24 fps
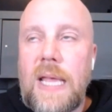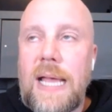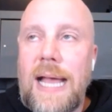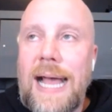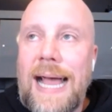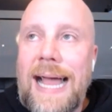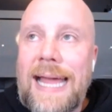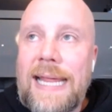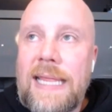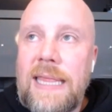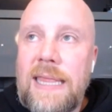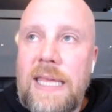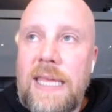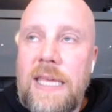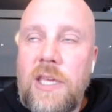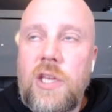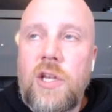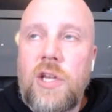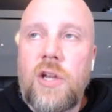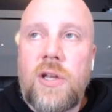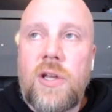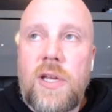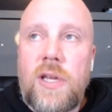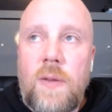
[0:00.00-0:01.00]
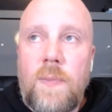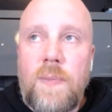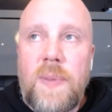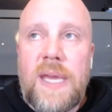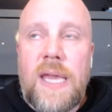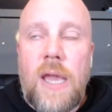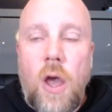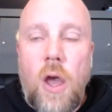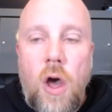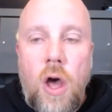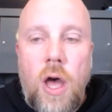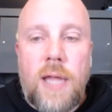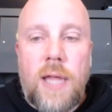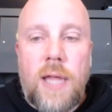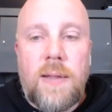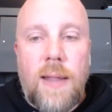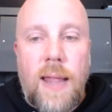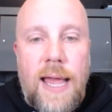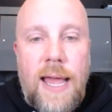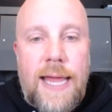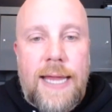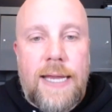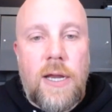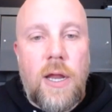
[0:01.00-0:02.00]
I think you're going to be
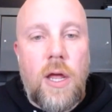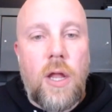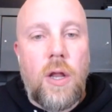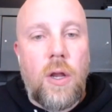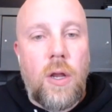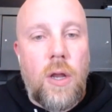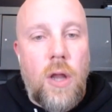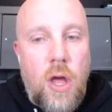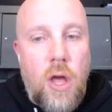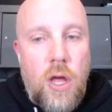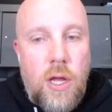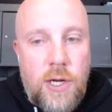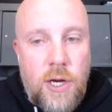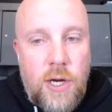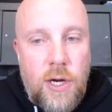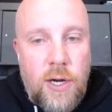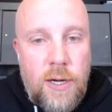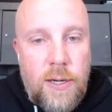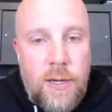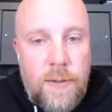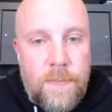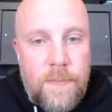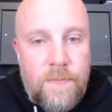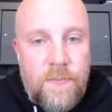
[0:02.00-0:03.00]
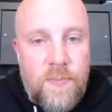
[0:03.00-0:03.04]
online longer